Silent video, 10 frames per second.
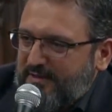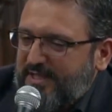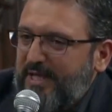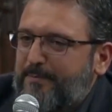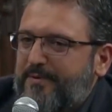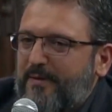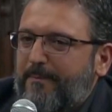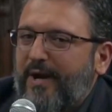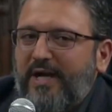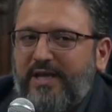Keep
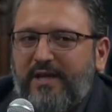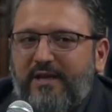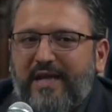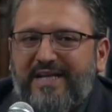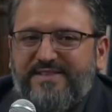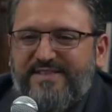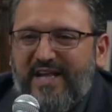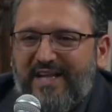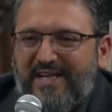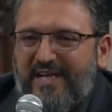buying and
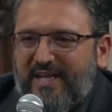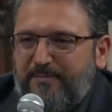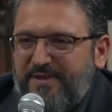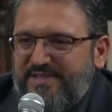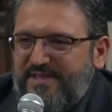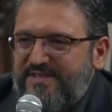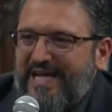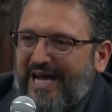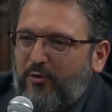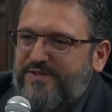selling and business
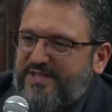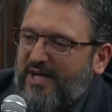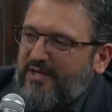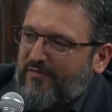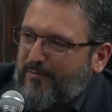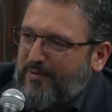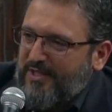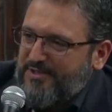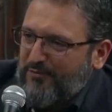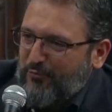outside of the
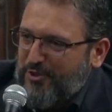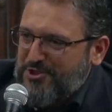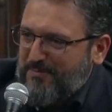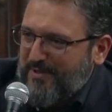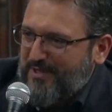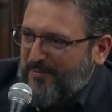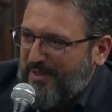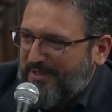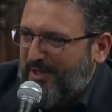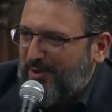place of worship, Ahlul
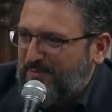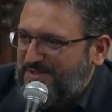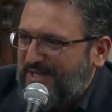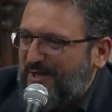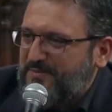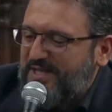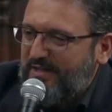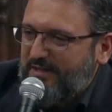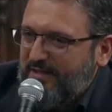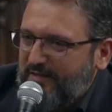Bayt alayhim say.
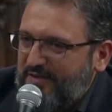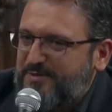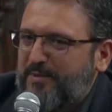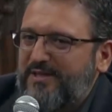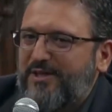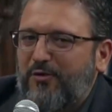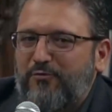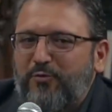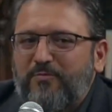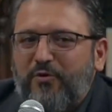There's plenty
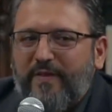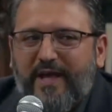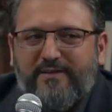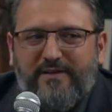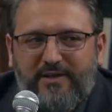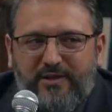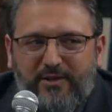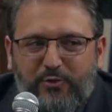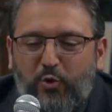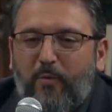of room for that.
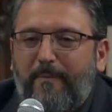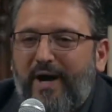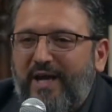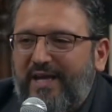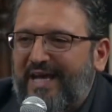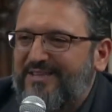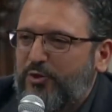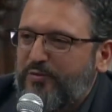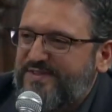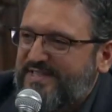Don't buy and
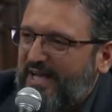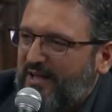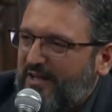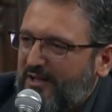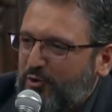don't sell.